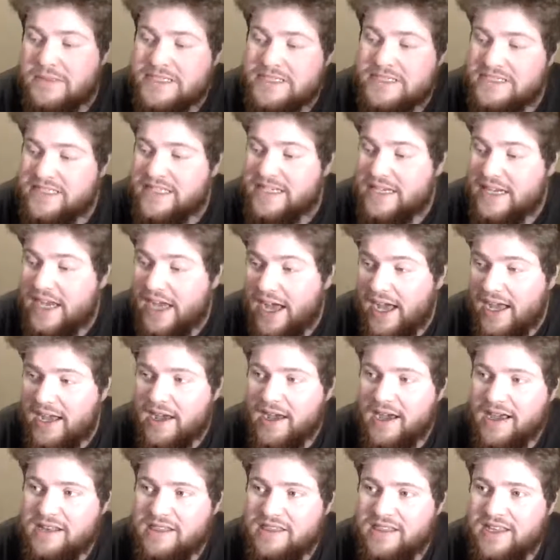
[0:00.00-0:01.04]
But
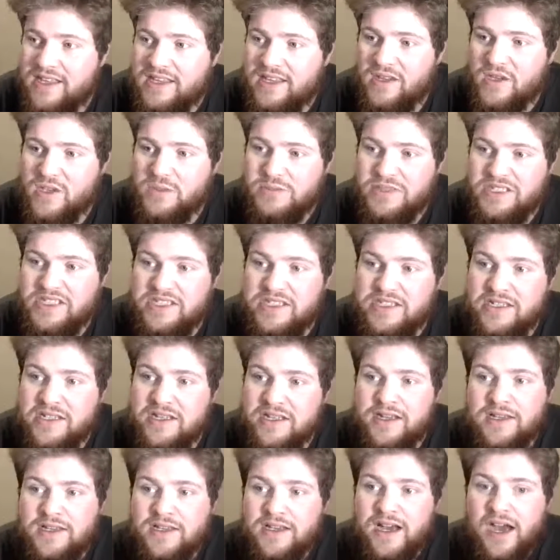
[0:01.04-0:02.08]
I think he'll
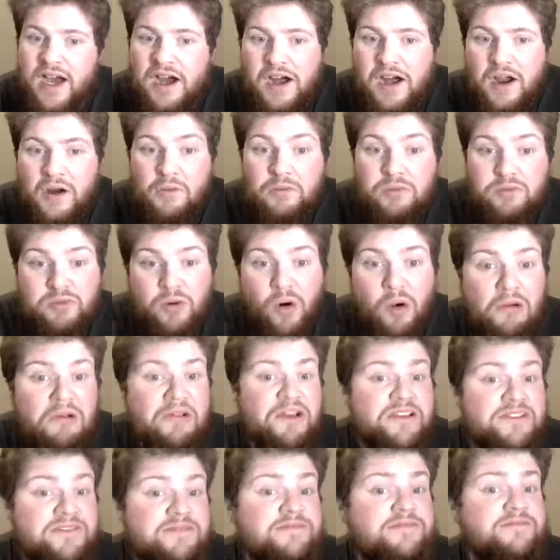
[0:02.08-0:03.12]
be a
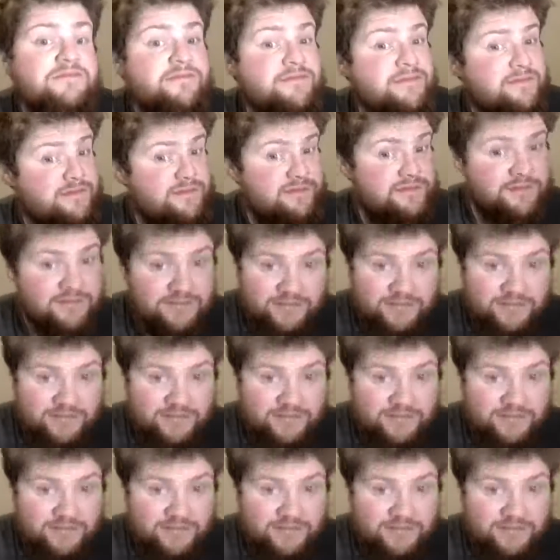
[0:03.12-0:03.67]
wrongin'.